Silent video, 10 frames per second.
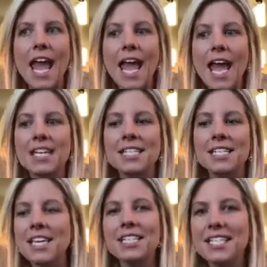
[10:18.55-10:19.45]
And
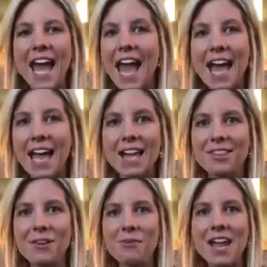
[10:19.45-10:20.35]
today,
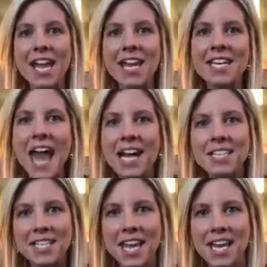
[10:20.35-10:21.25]
the
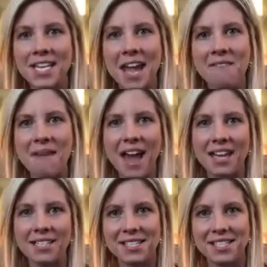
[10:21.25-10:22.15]
Reconnect kit came
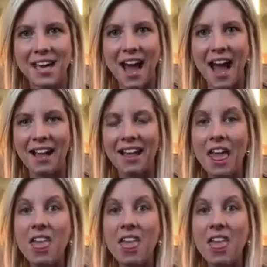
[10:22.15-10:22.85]
back in stock.